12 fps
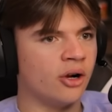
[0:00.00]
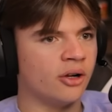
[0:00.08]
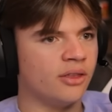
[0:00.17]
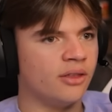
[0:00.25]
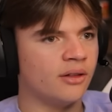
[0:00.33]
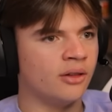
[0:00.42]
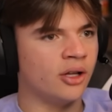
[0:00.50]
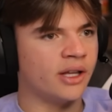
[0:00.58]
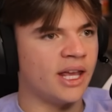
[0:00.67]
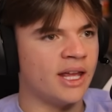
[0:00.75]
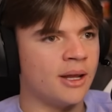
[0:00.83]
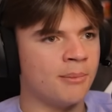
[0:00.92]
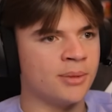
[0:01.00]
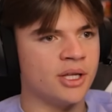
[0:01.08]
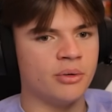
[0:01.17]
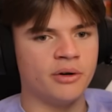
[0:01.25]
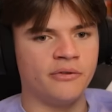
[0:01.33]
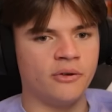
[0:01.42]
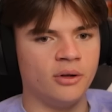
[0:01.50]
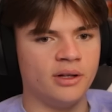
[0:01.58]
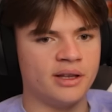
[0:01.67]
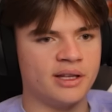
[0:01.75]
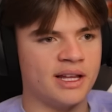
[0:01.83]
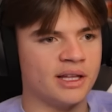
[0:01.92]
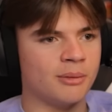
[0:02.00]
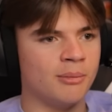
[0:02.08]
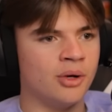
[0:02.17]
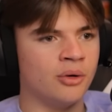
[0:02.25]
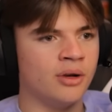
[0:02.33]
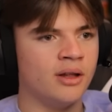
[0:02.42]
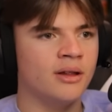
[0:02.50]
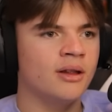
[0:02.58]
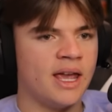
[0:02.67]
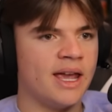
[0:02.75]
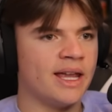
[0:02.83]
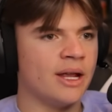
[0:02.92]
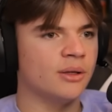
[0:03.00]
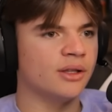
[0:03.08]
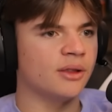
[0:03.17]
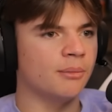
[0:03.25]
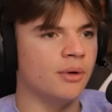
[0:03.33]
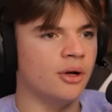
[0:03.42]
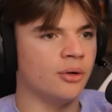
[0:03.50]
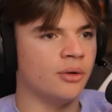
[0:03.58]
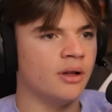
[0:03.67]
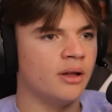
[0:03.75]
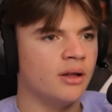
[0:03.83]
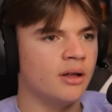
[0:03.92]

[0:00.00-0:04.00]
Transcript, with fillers: Earth looking beautiful. Let's get its moon. Okay, here's the moon.